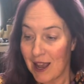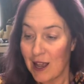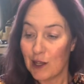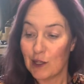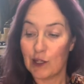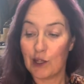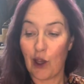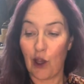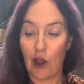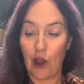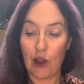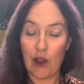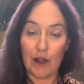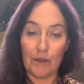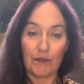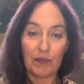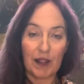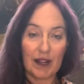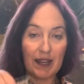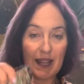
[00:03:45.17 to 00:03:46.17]
So
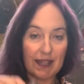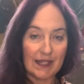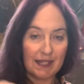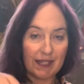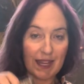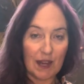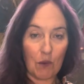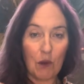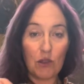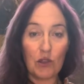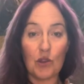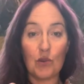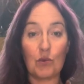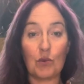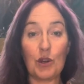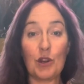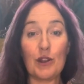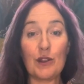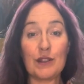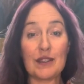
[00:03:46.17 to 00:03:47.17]
let's see what the
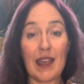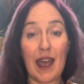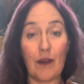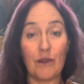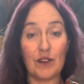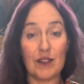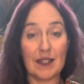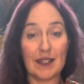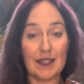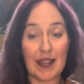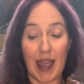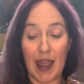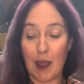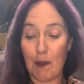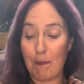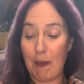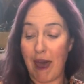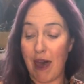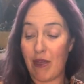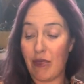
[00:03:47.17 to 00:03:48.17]
runes have to say
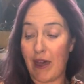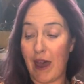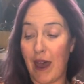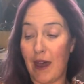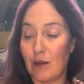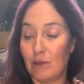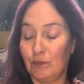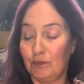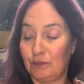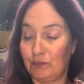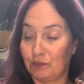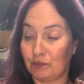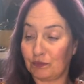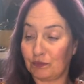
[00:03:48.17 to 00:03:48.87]
about that.